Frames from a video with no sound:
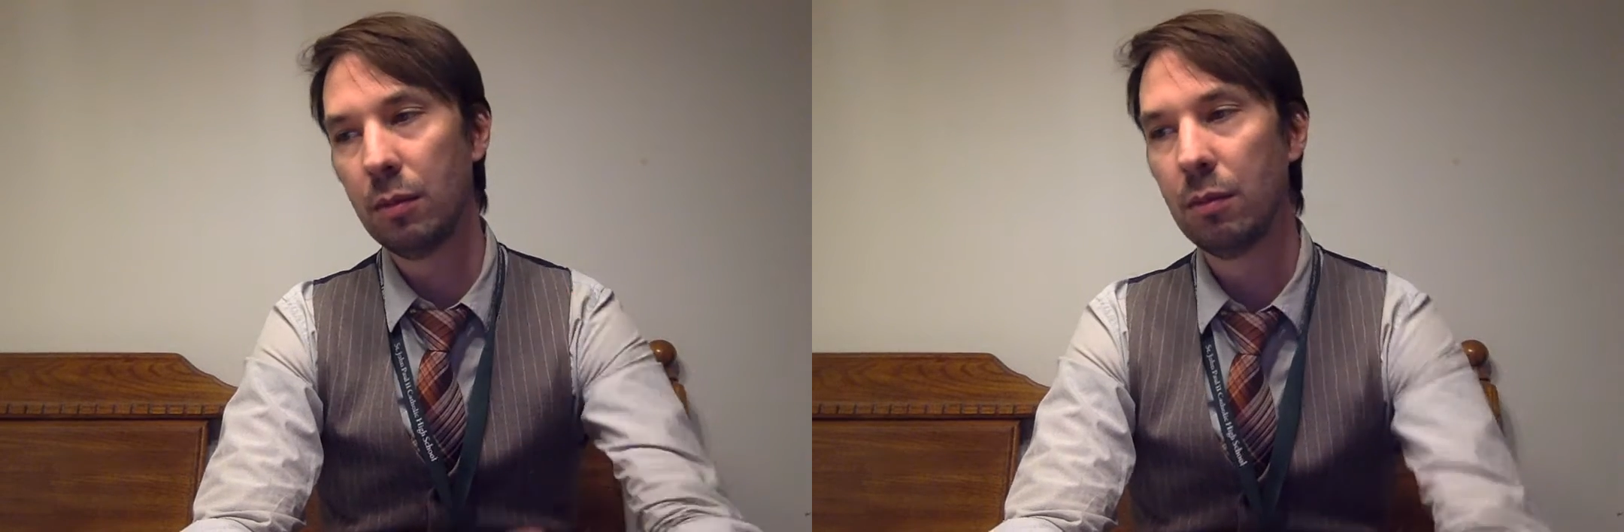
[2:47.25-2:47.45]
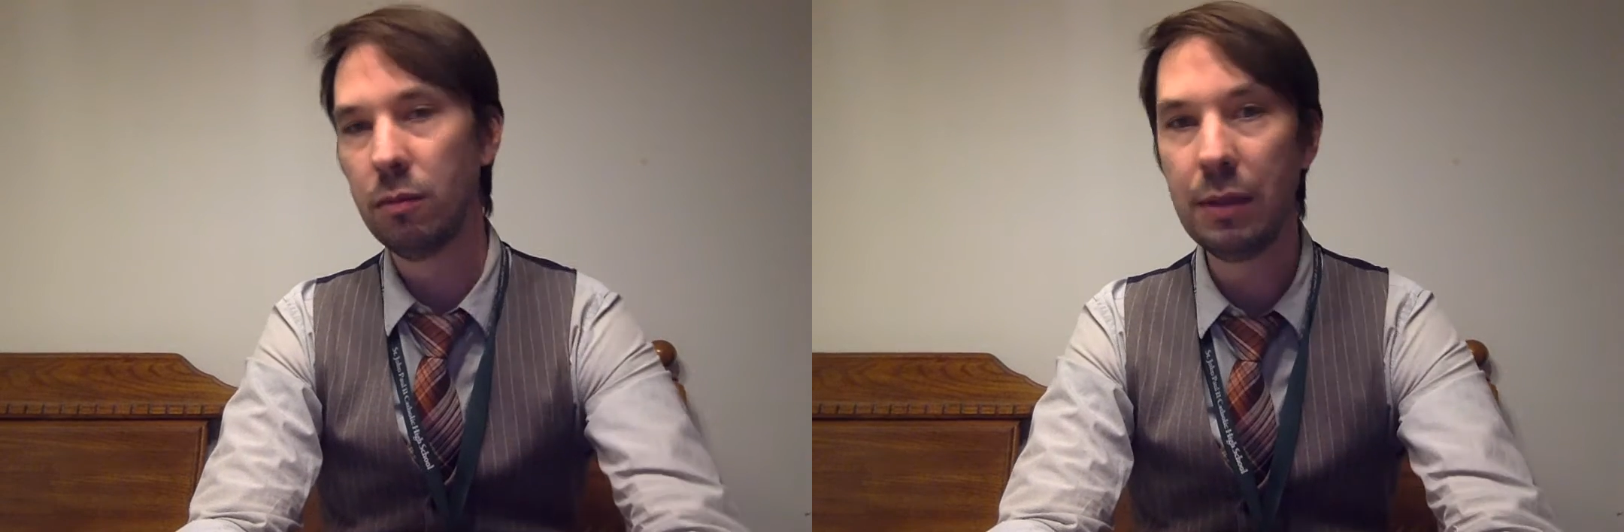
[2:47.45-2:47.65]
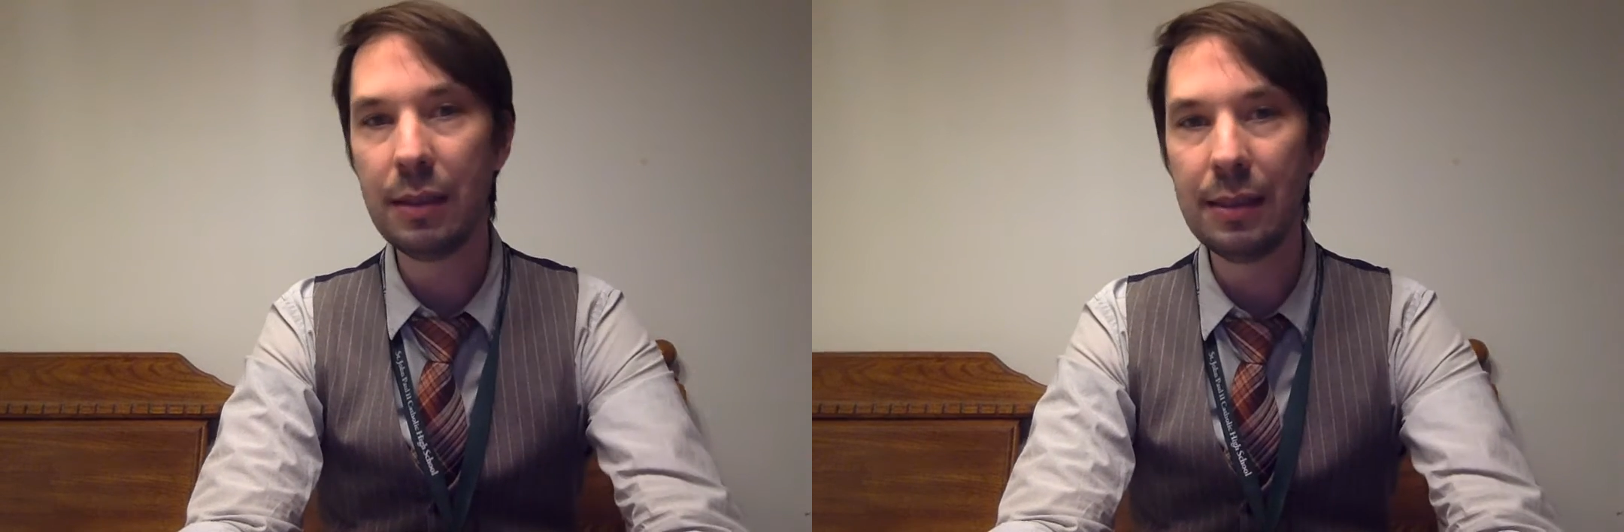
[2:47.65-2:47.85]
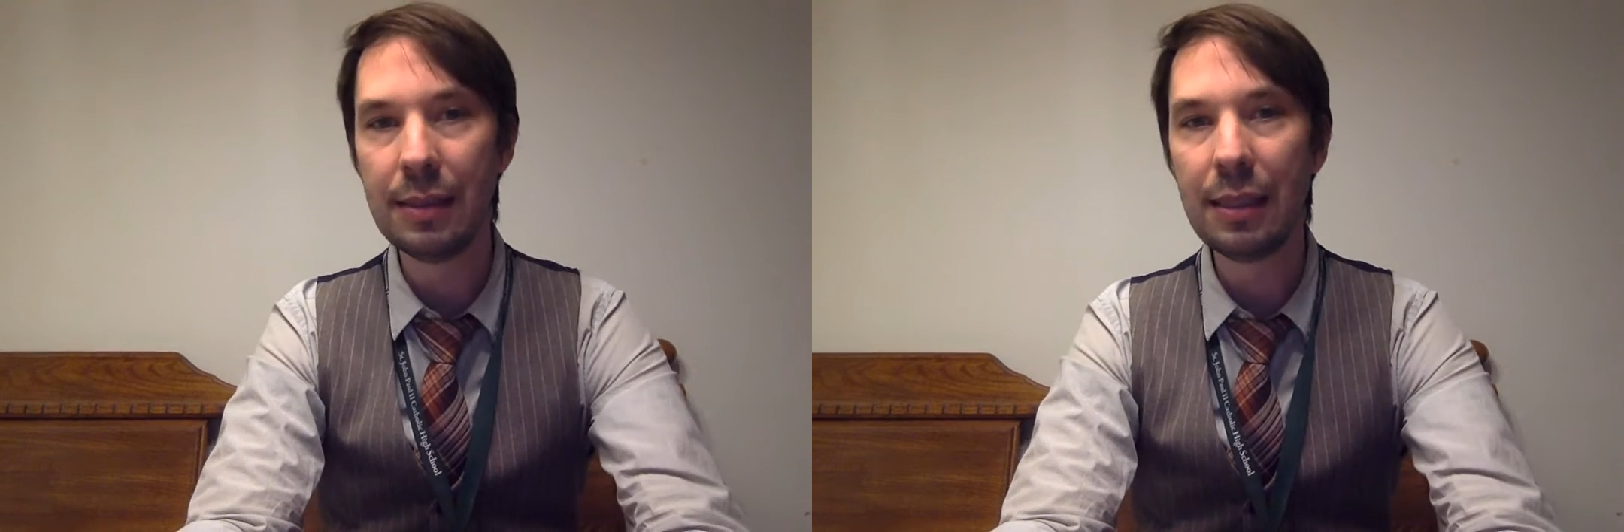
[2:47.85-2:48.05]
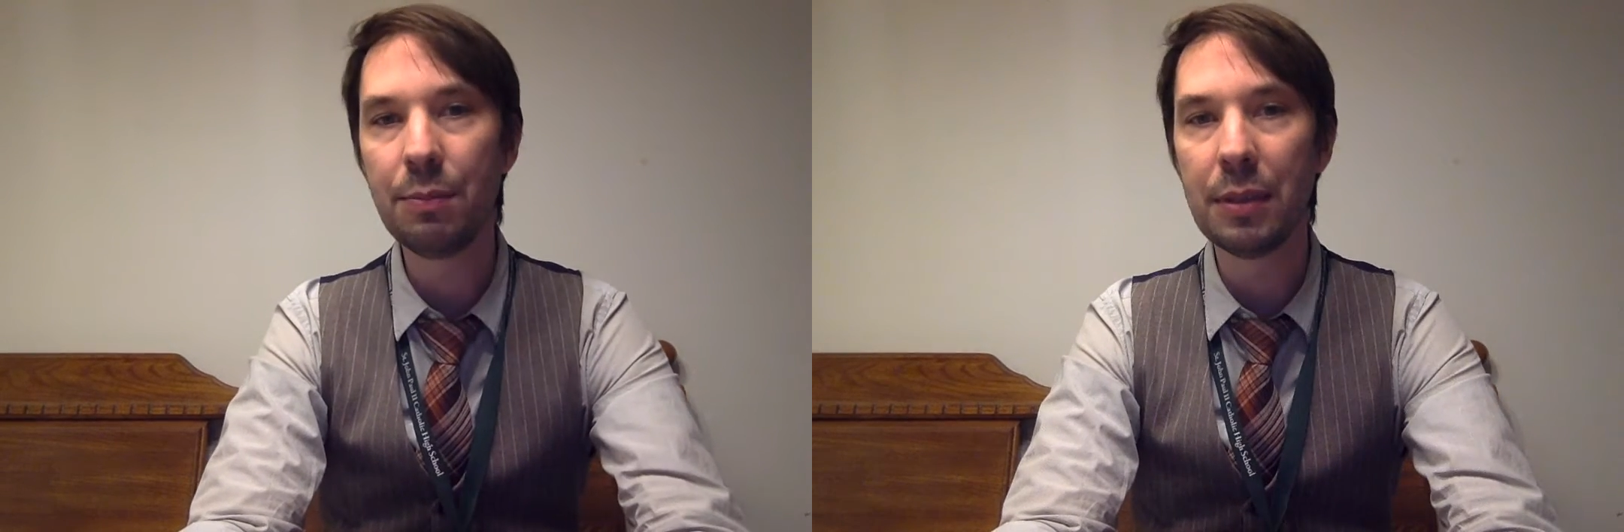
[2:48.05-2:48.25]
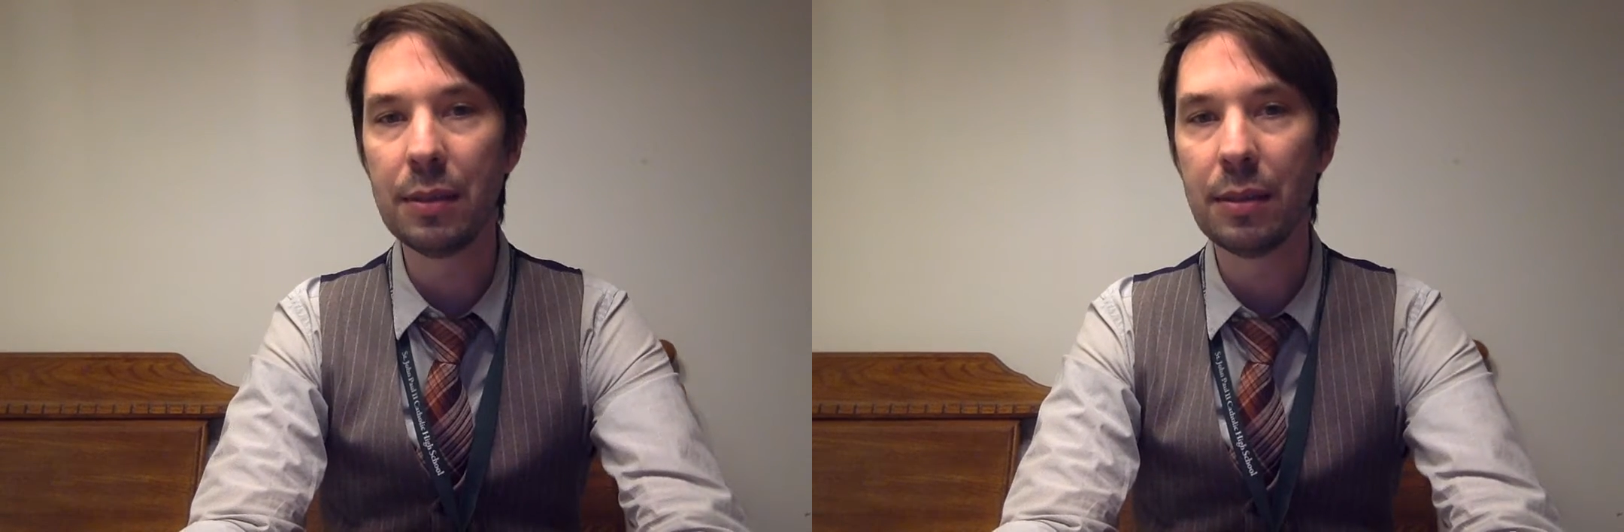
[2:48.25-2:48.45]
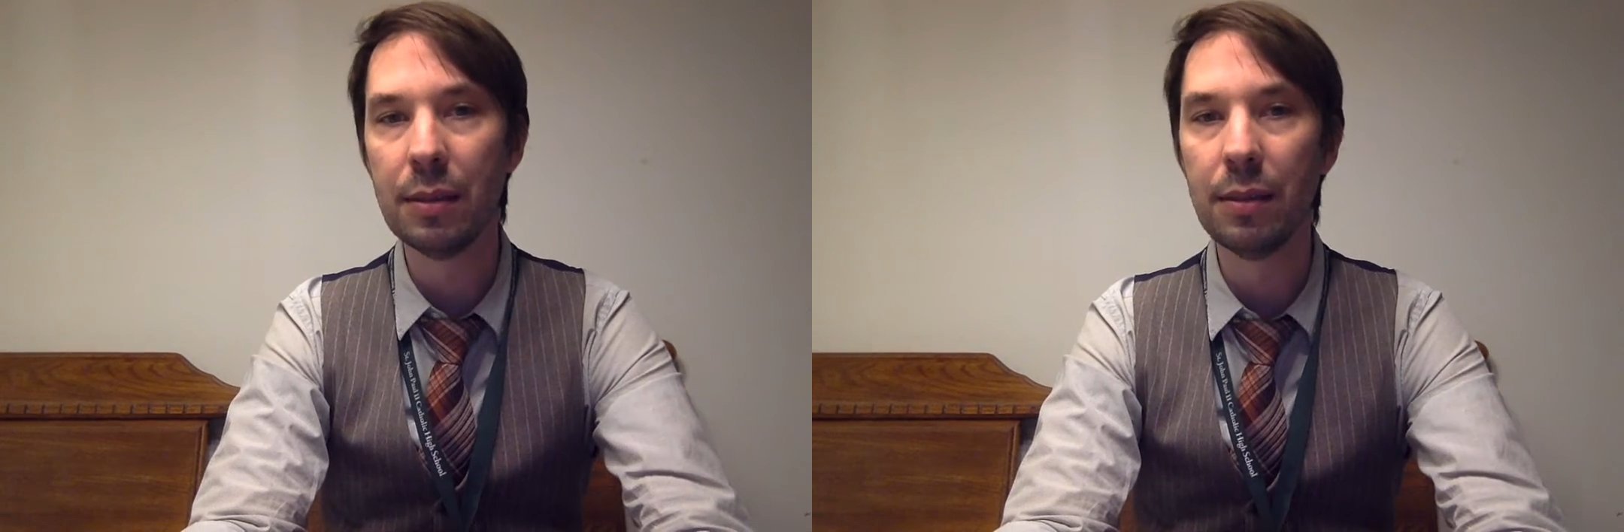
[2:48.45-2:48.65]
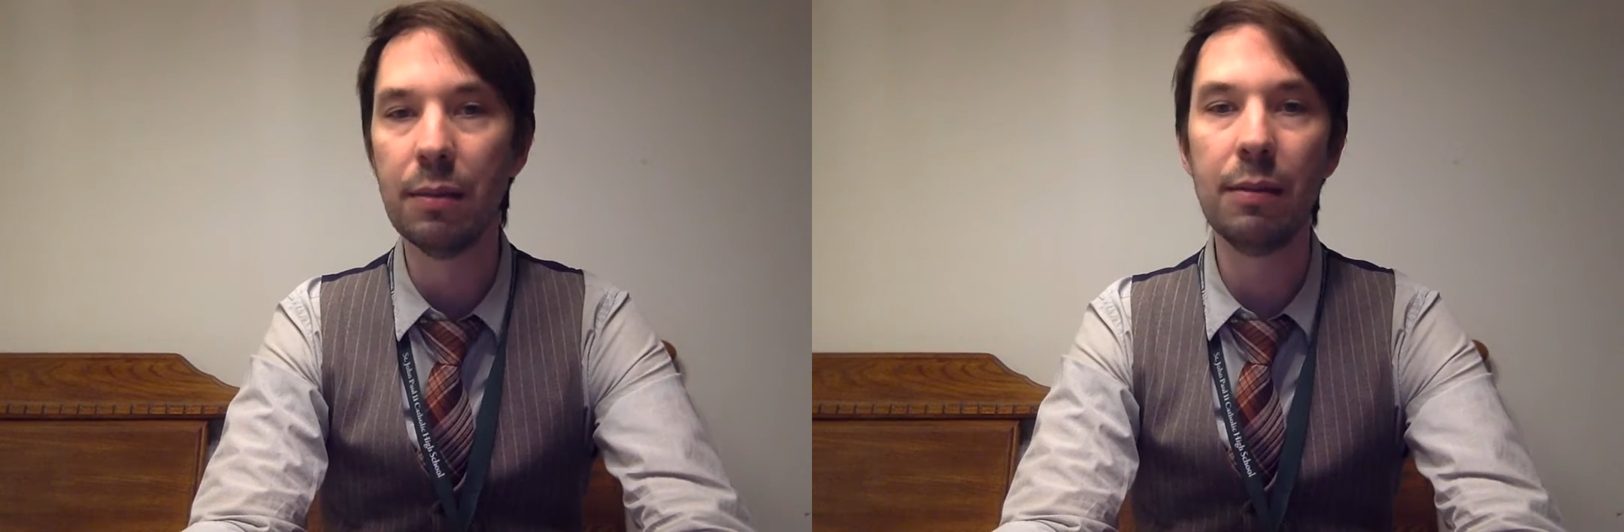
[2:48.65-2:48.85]
really deep
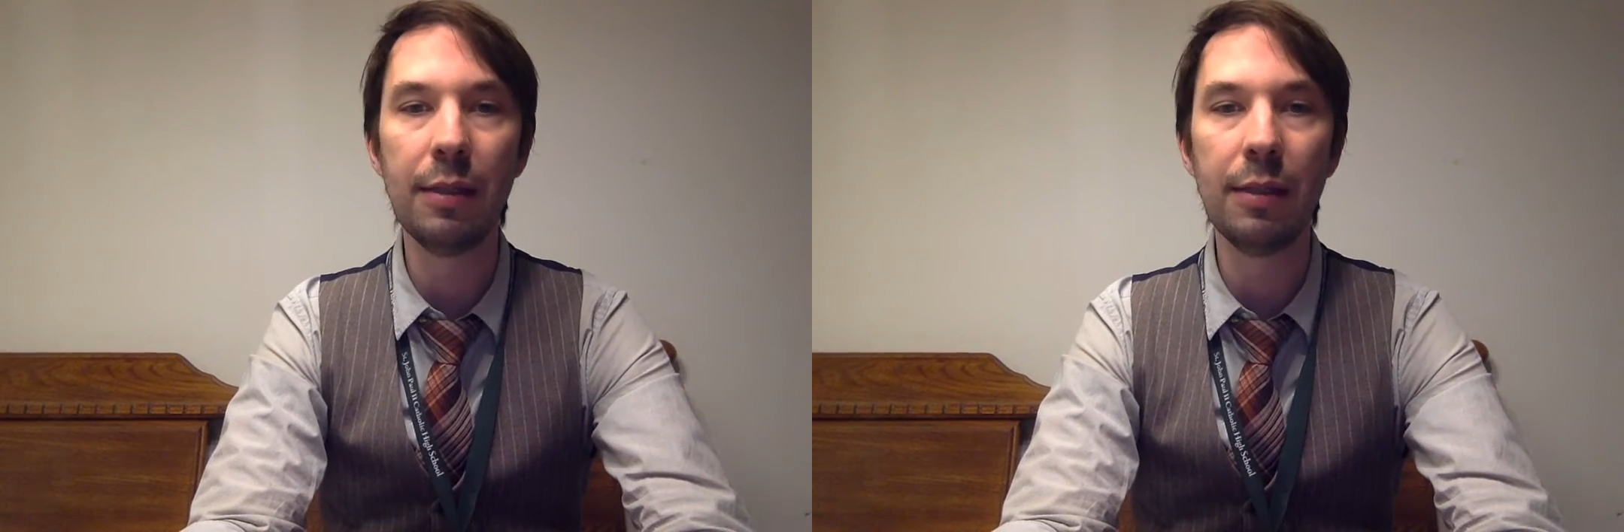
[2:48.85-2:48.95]
into